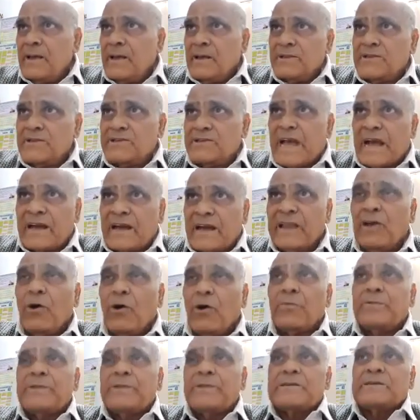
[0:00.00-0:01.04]
jaggery
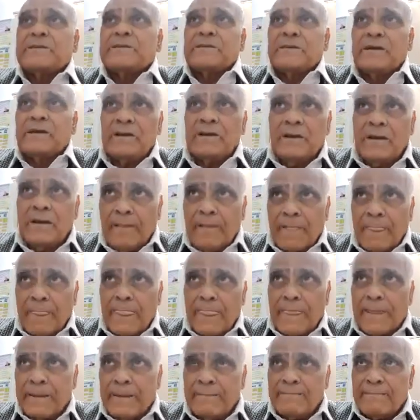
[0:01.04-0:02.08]
of this,
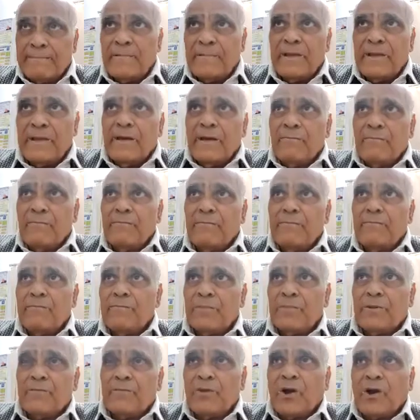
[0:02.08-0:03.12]

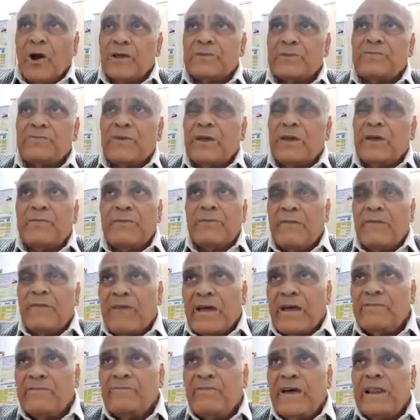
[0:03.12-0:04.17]
because
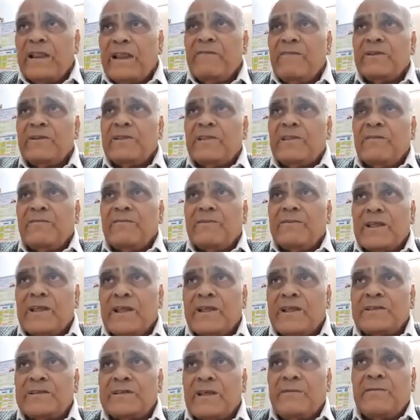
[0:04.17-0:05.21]
whenever there
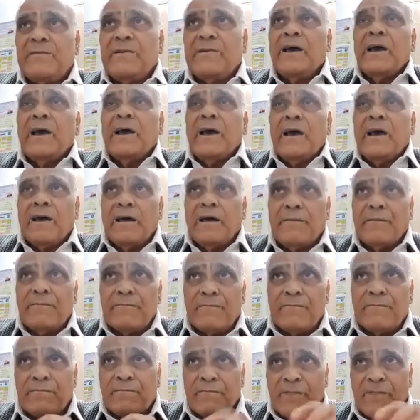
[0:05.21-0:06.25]
is a
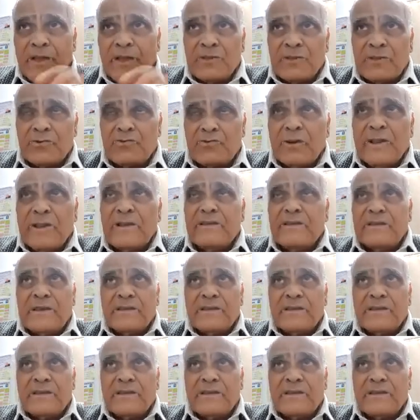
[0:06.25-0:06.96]
insulin,